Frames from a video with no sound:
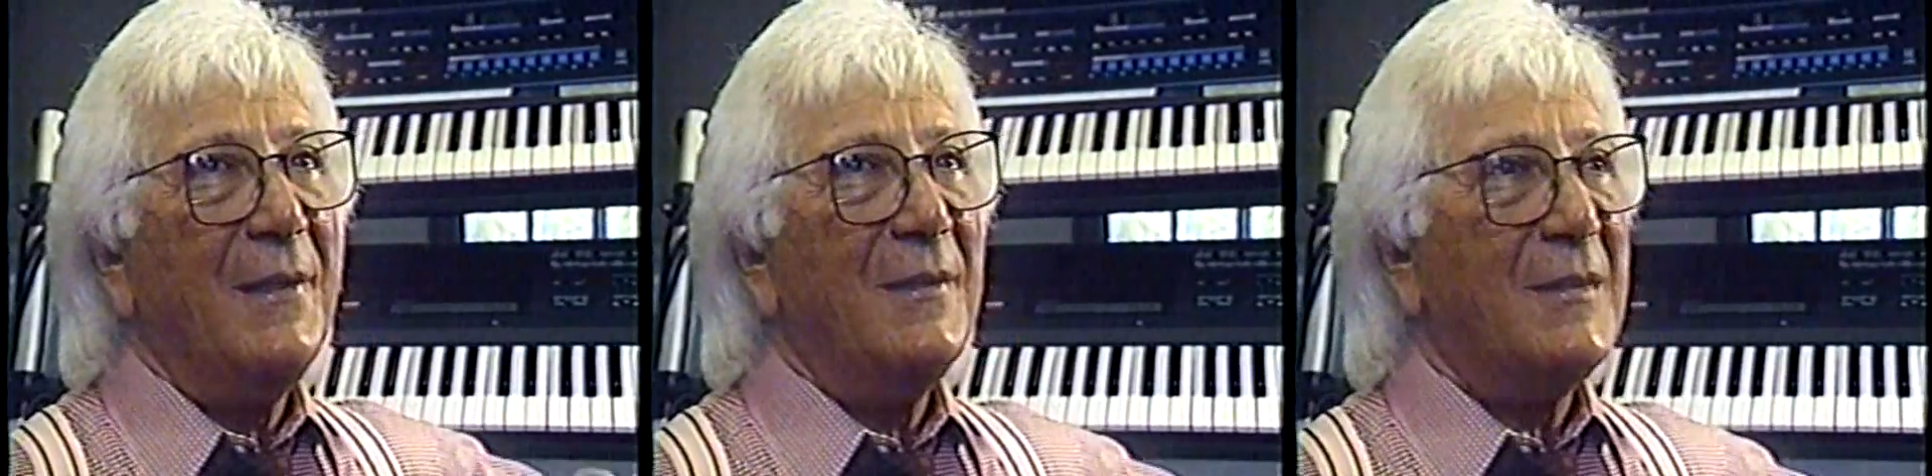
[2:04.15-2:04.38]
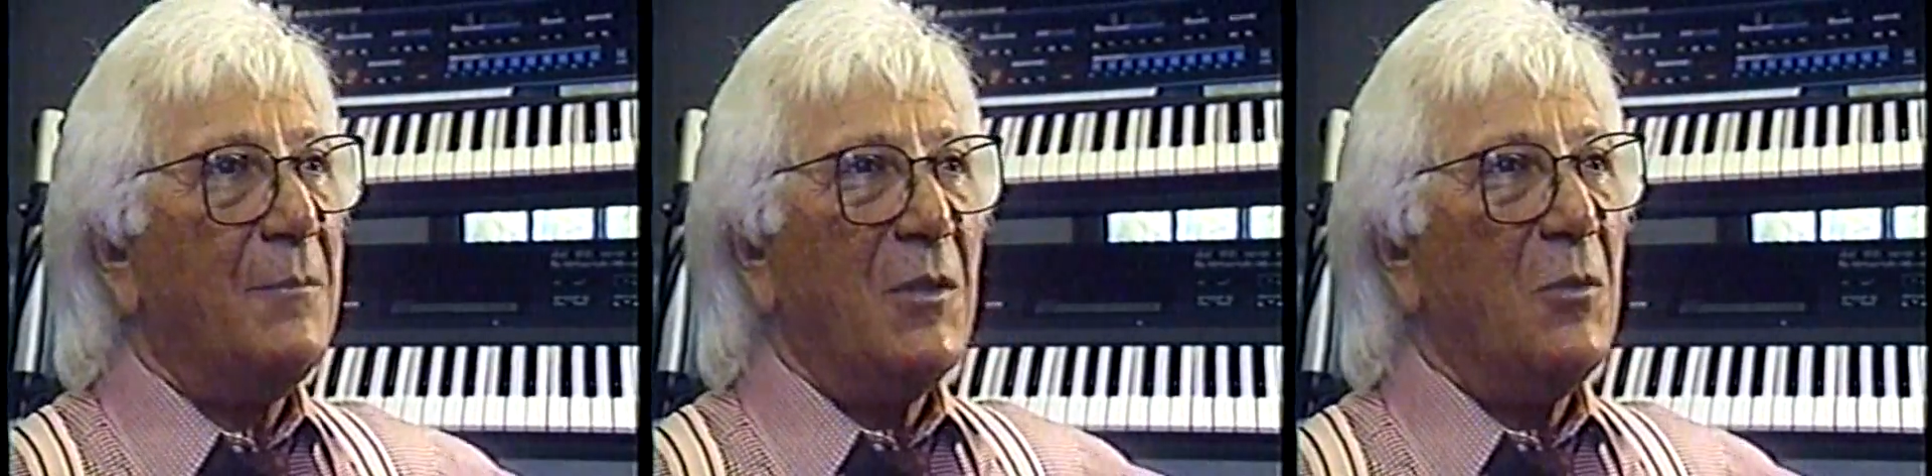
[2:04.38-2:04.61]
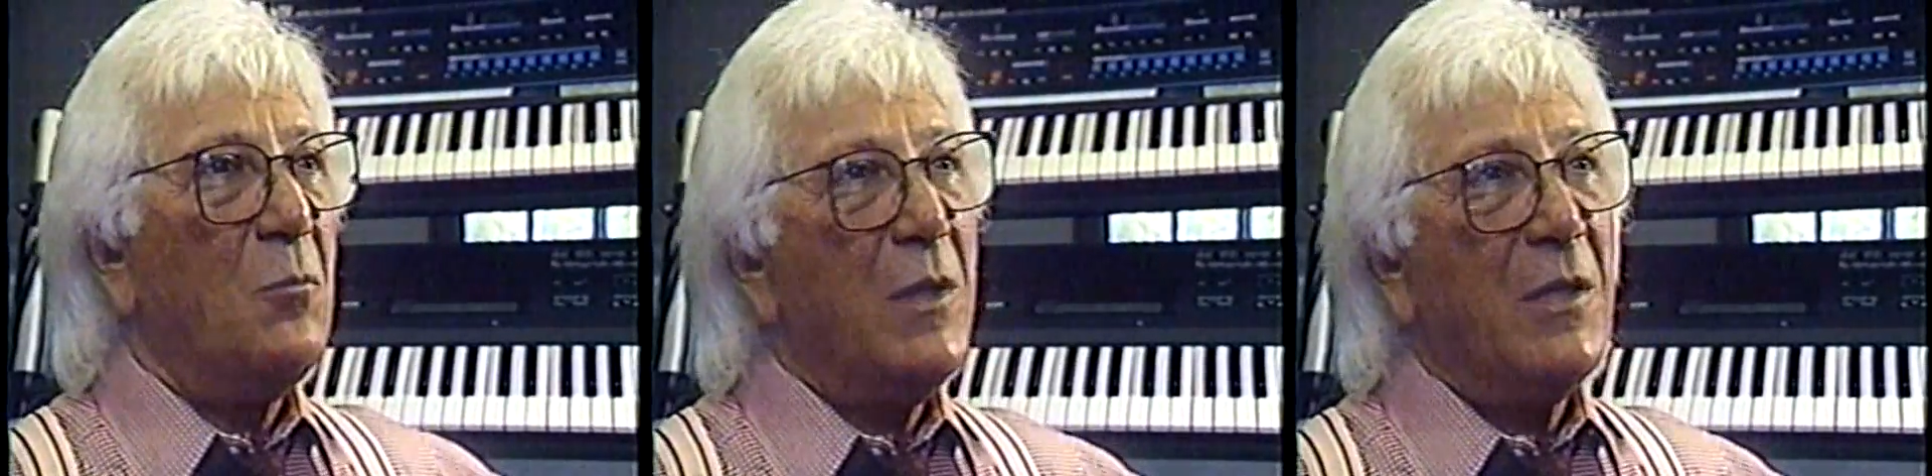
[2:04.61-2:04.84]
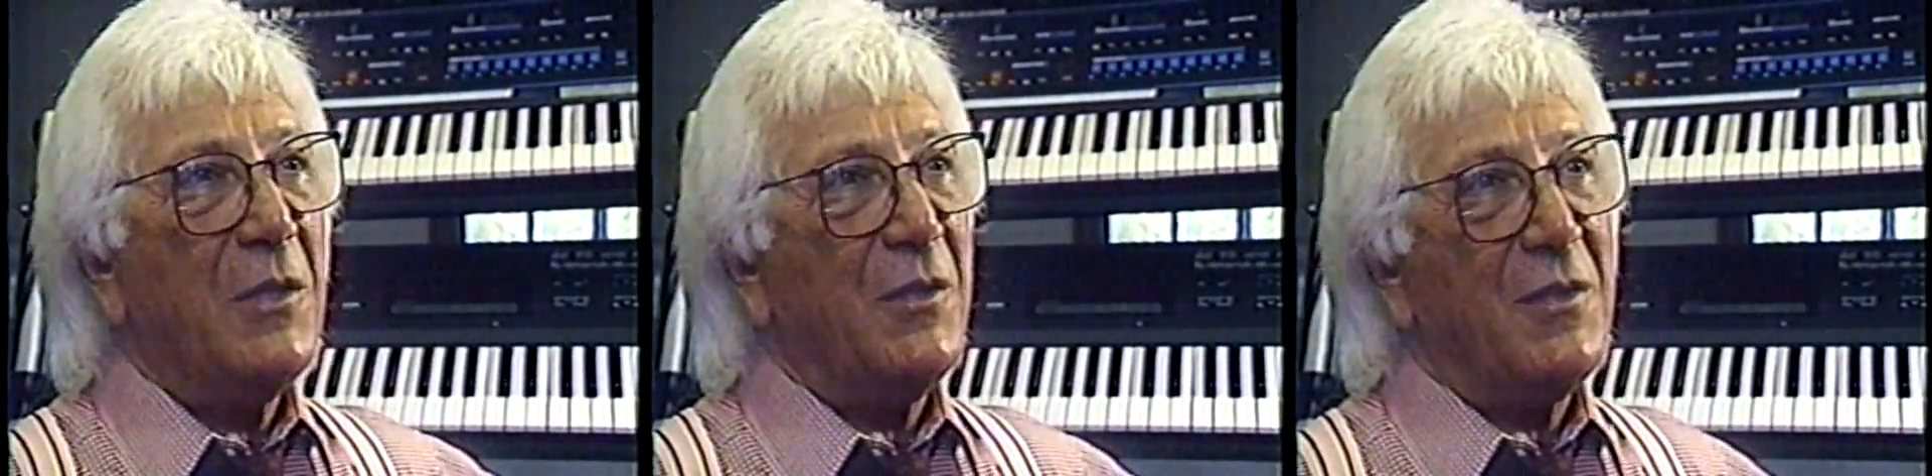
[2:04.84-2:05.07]
something
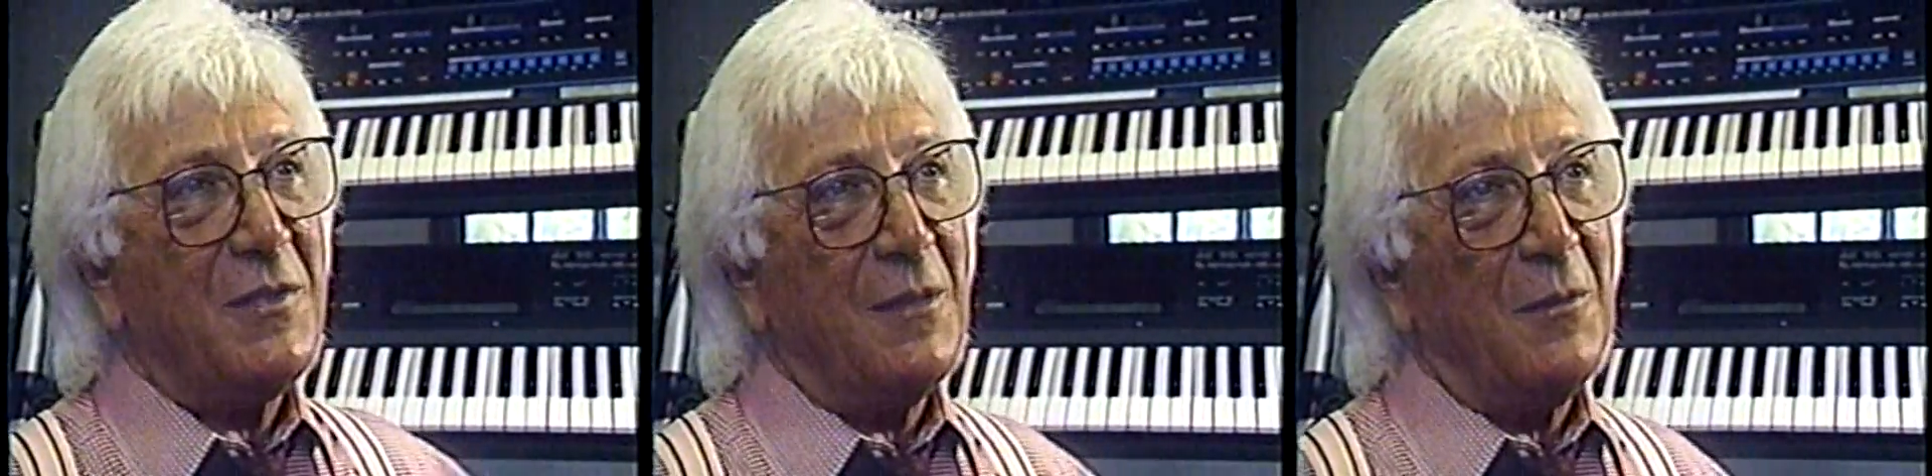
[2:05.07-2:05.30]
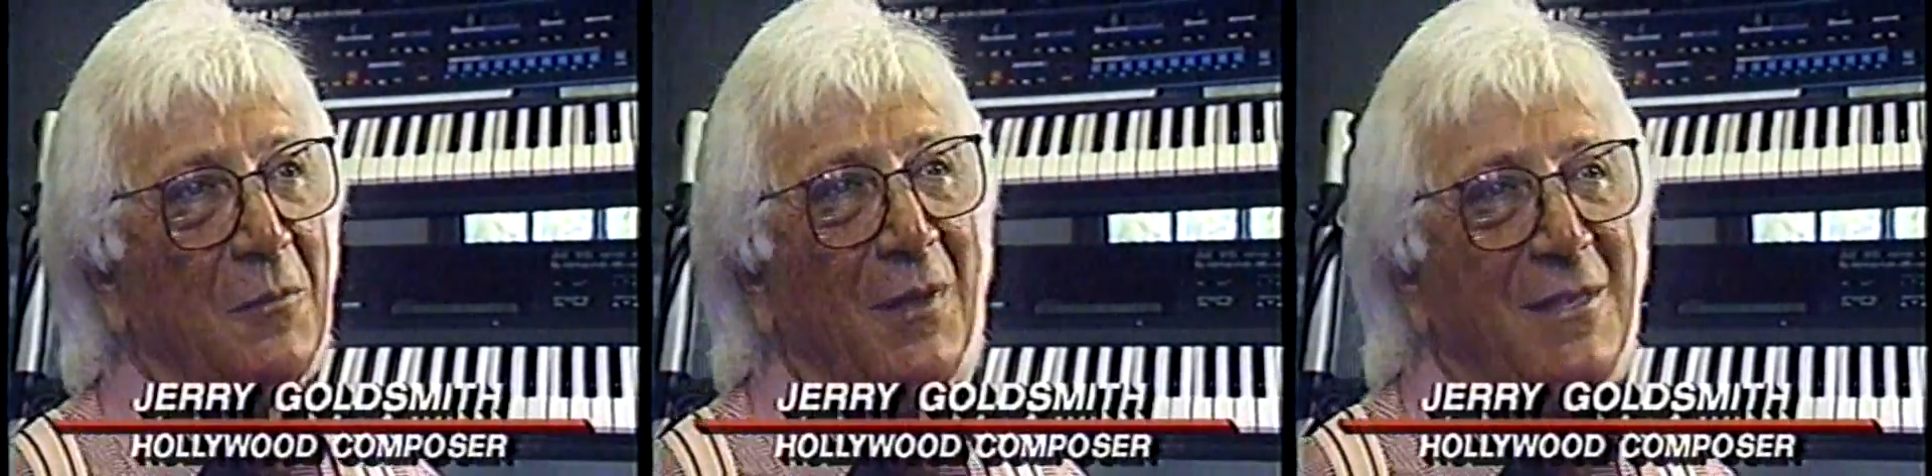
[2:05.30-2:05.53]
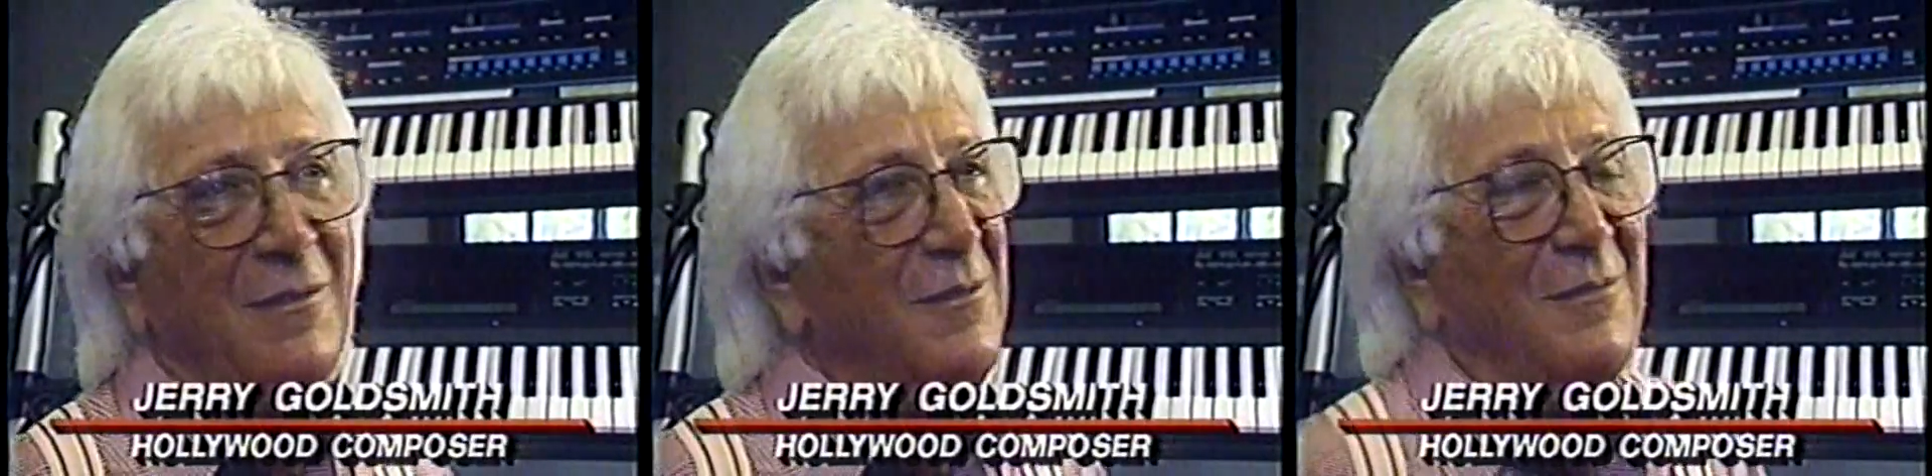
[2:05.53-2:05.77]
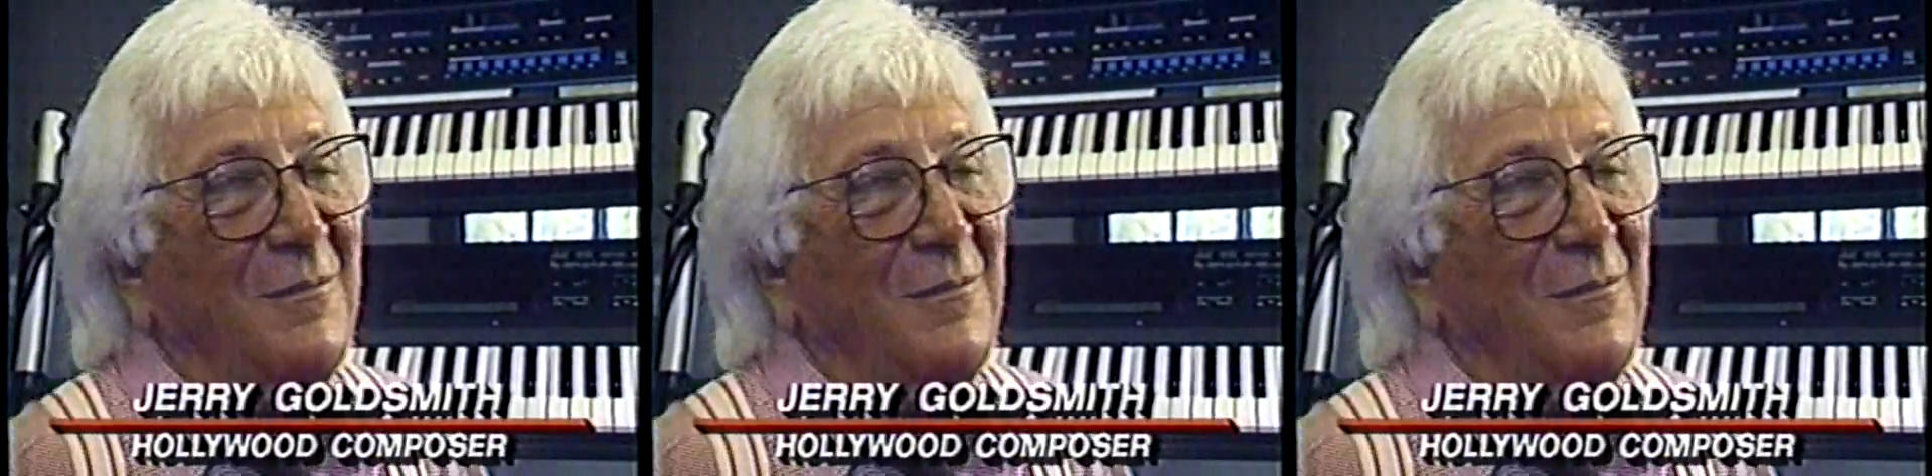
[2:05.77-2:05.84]
weird or something. Well,